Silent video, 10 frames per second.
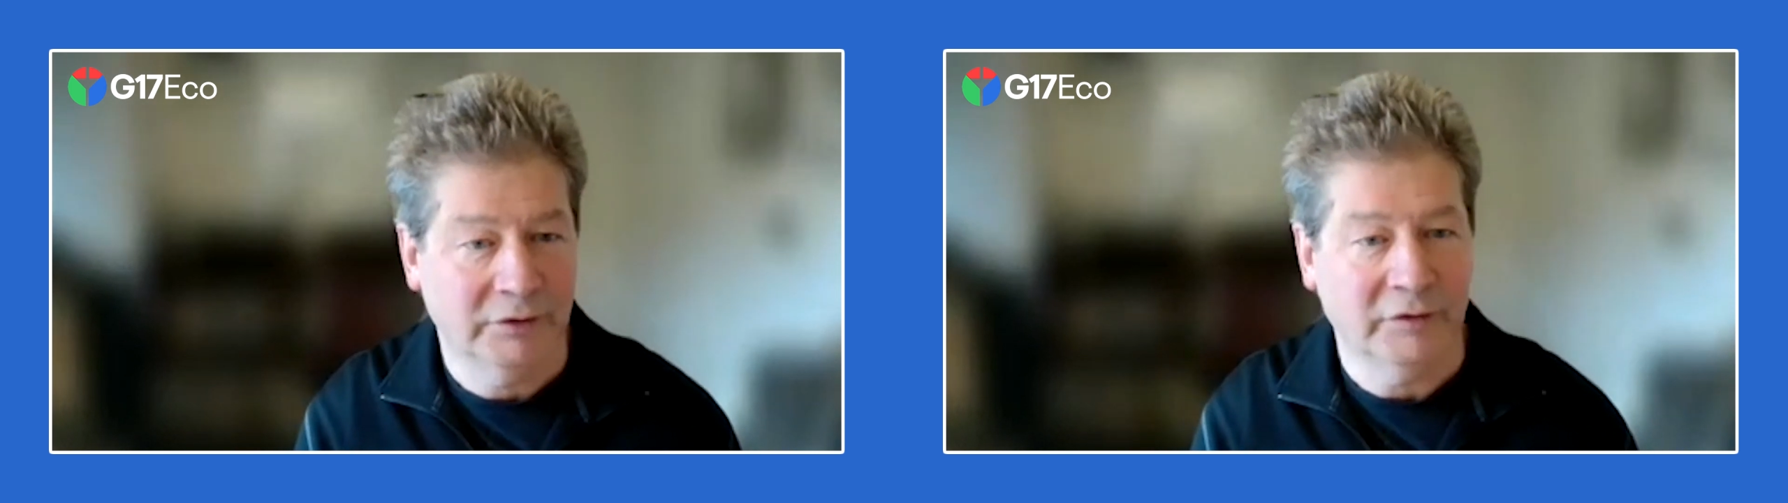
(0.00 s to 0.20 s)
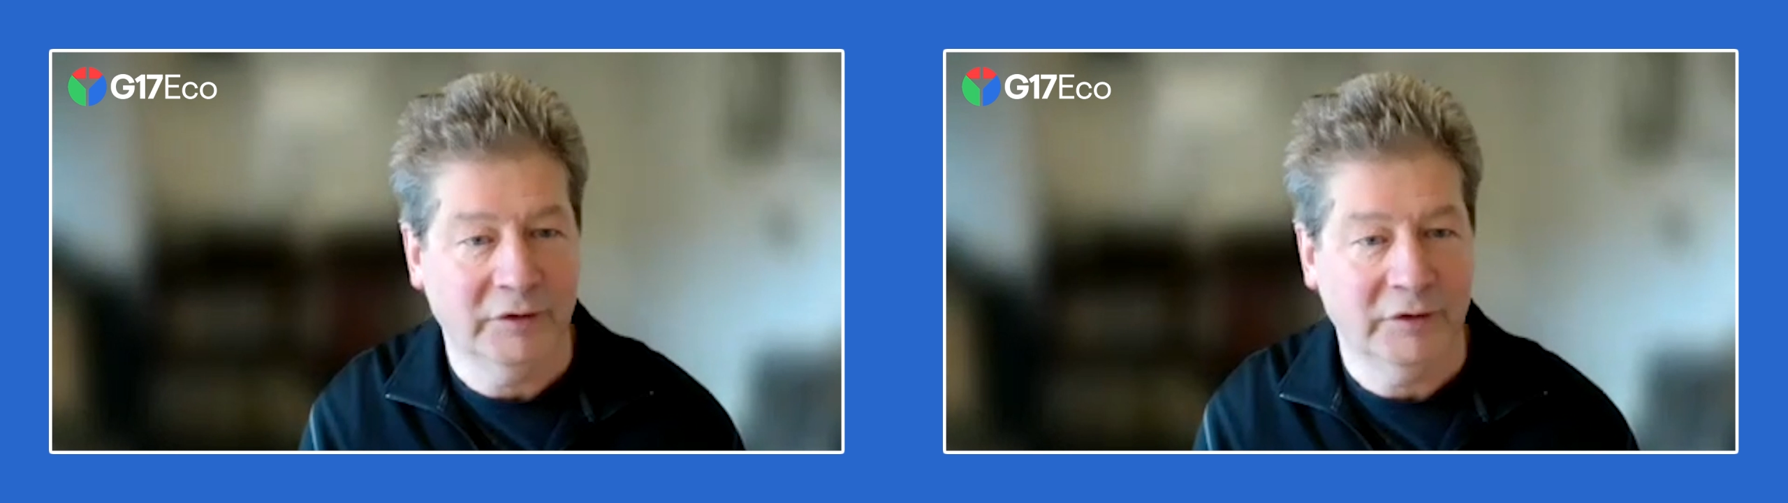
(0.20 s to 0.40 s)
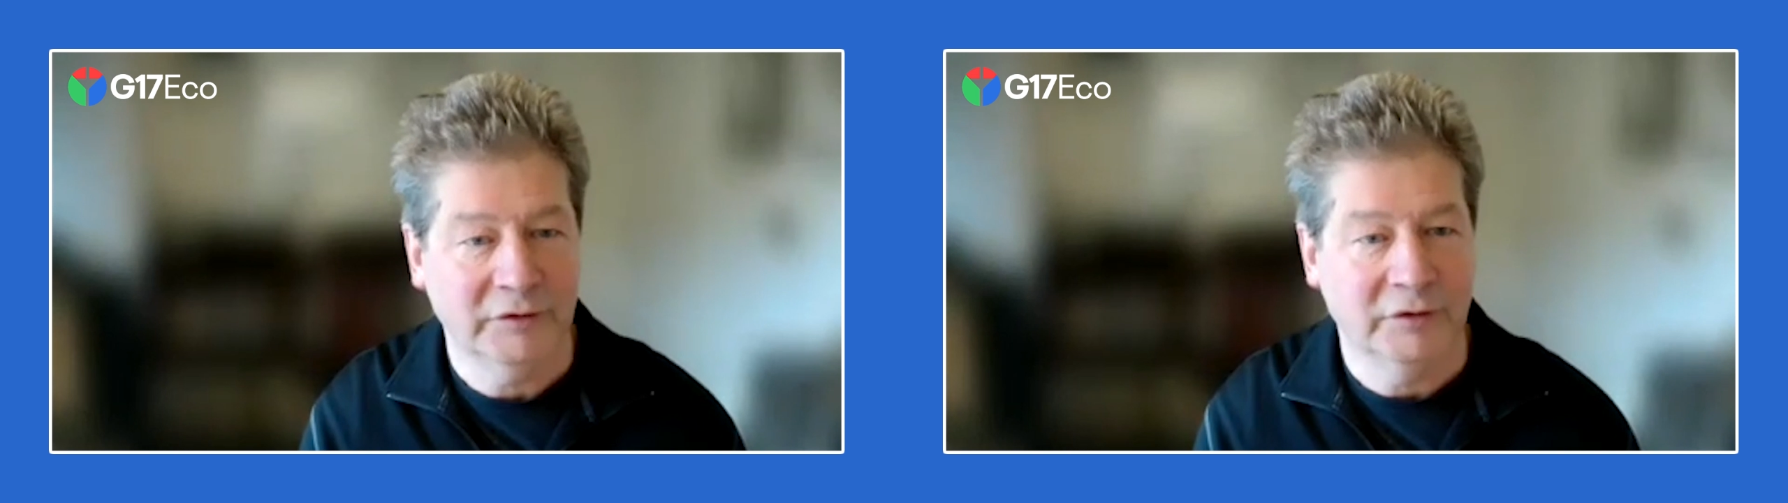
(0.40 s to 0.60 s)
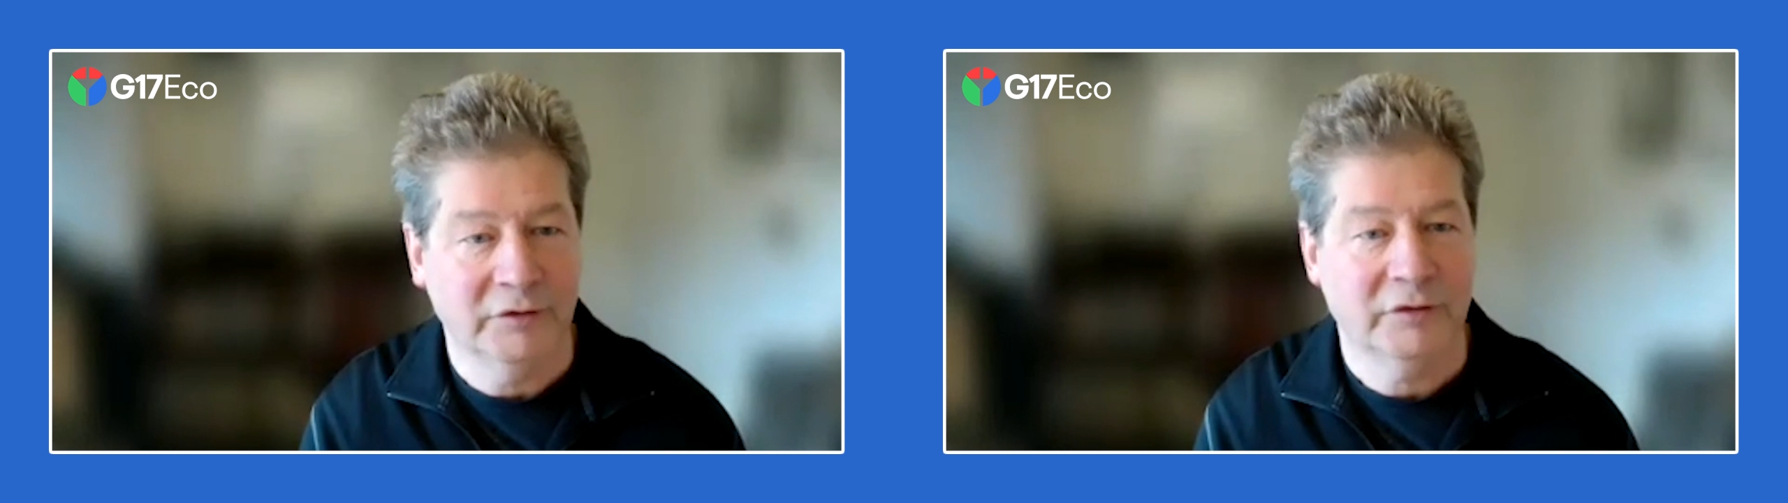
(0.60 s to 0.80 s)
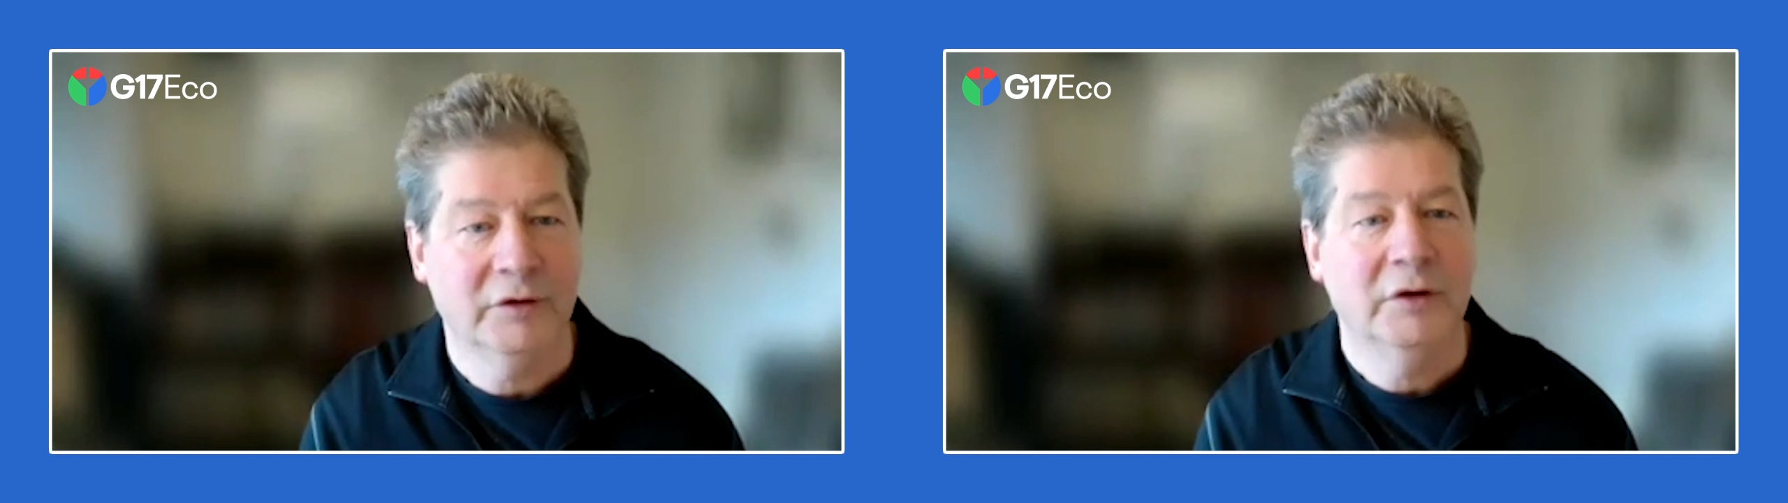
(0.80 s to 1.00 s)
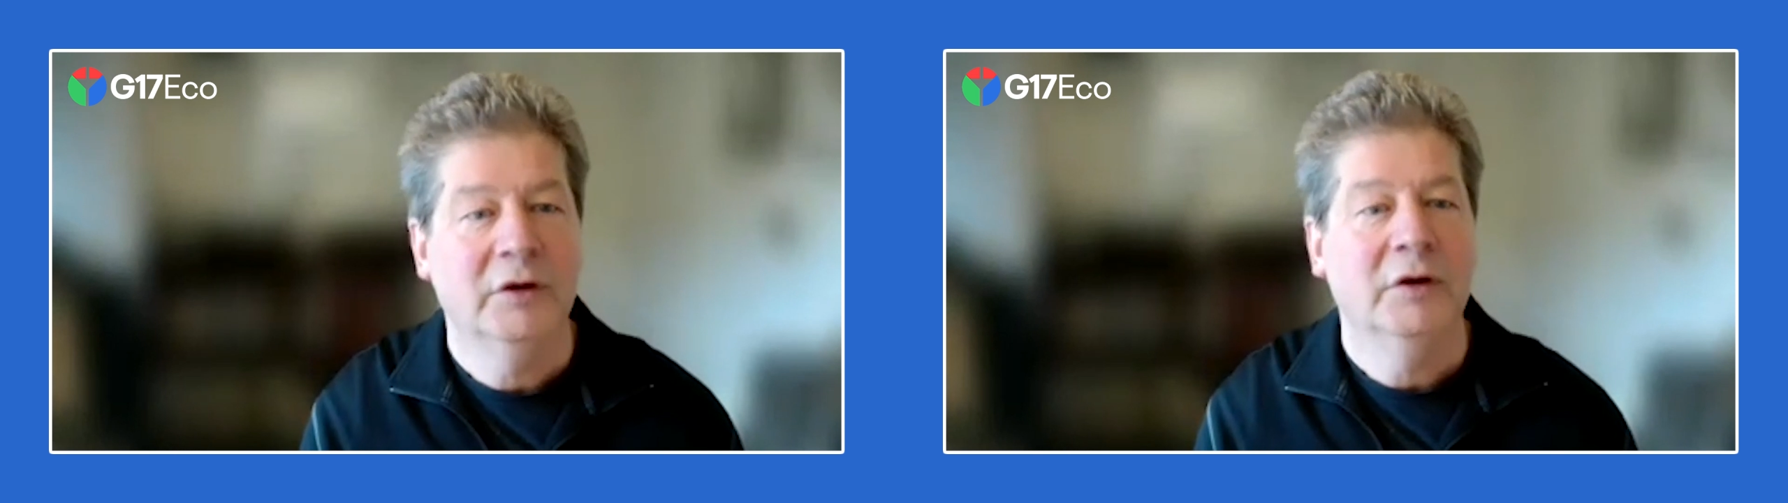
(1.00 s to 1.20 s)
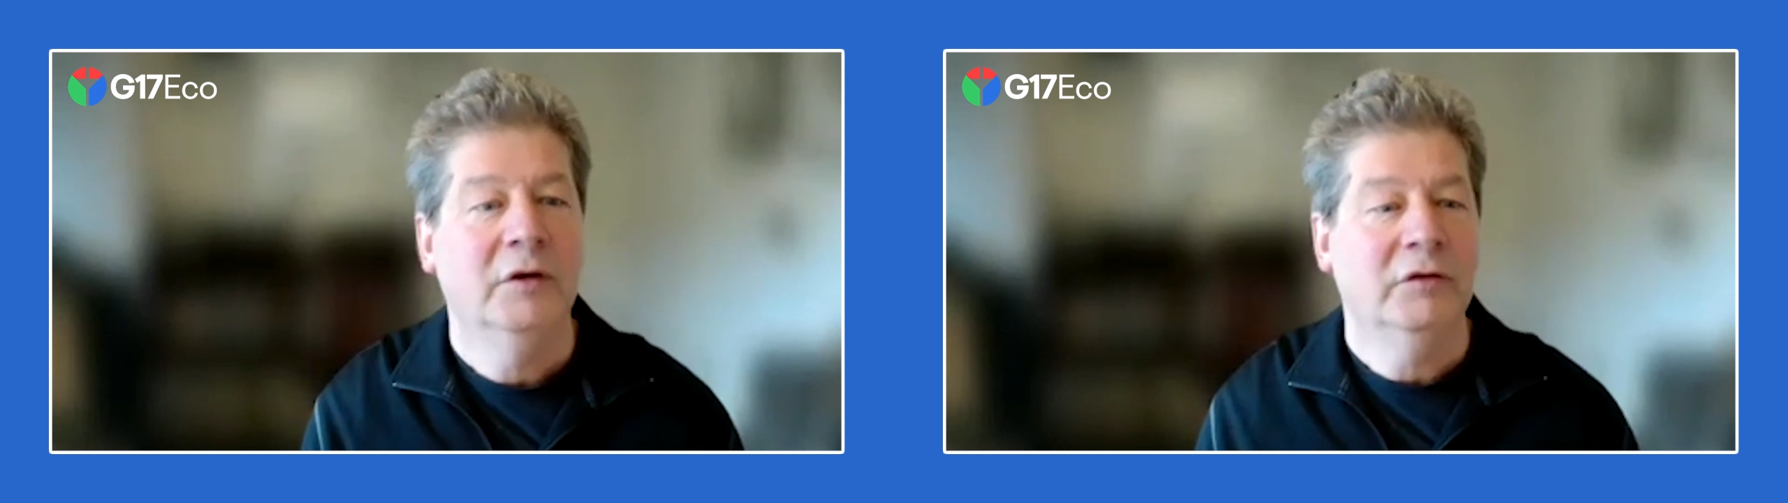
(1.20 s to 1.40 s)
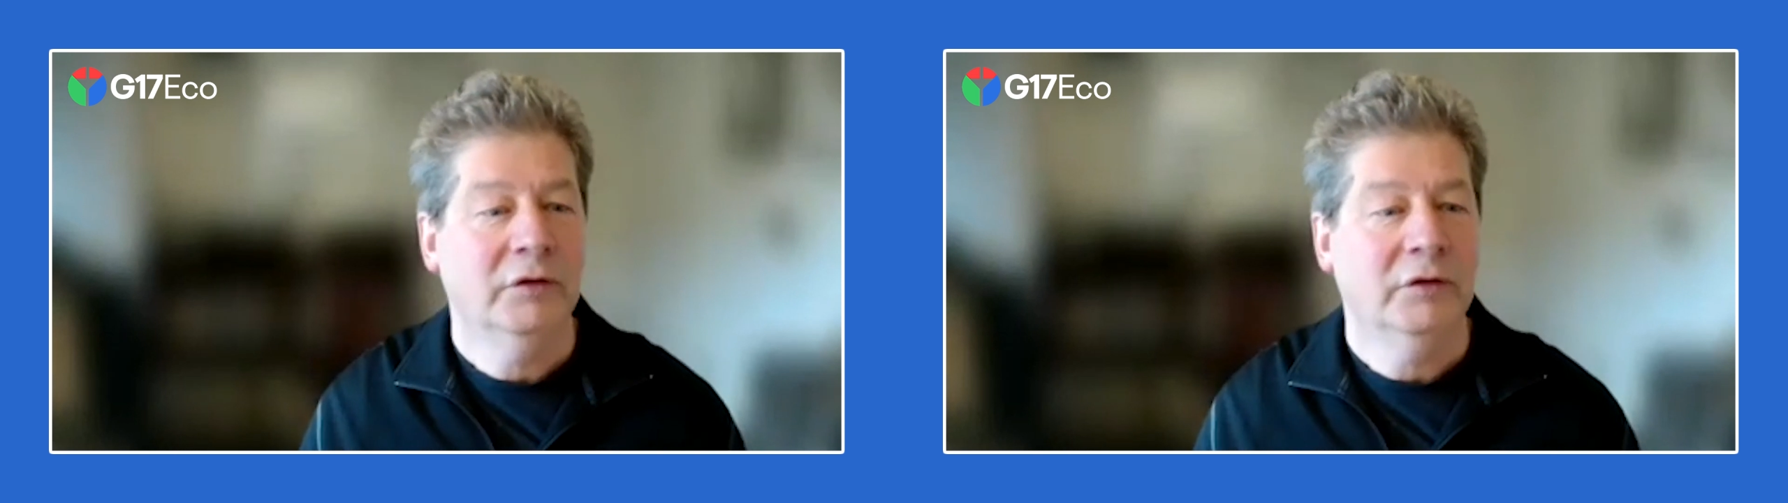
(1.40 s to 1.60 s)
decisions.
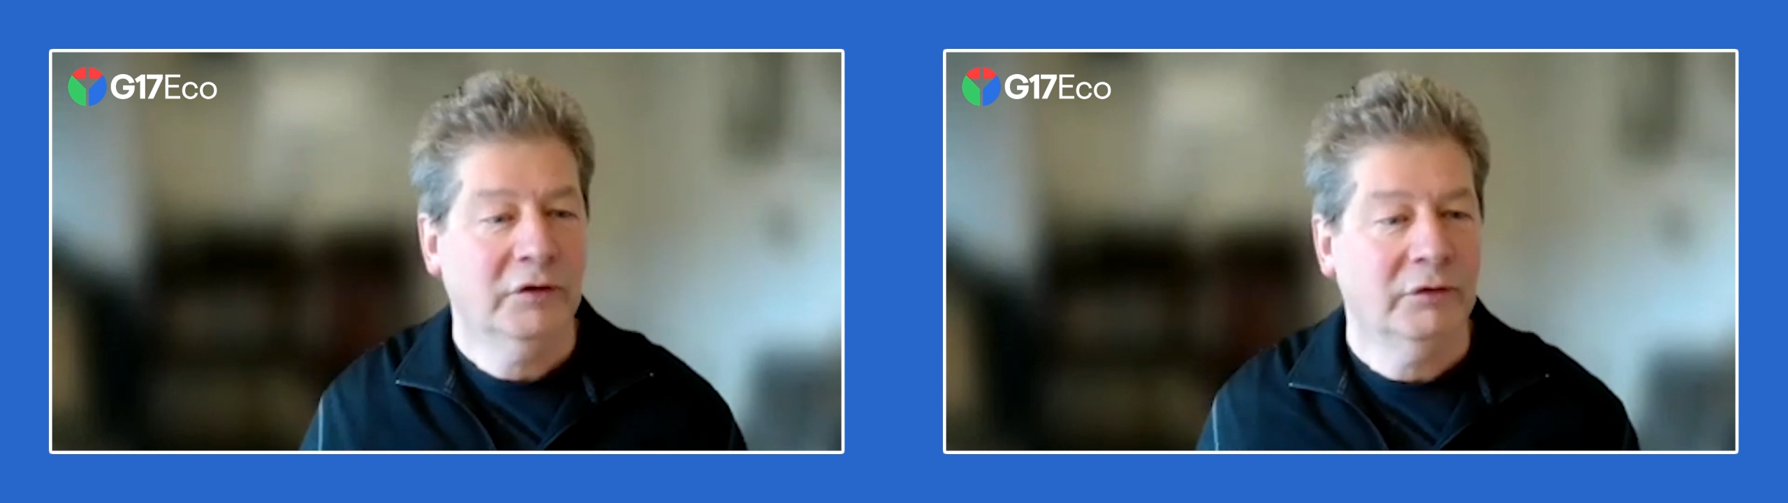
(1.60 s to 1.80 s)
So there's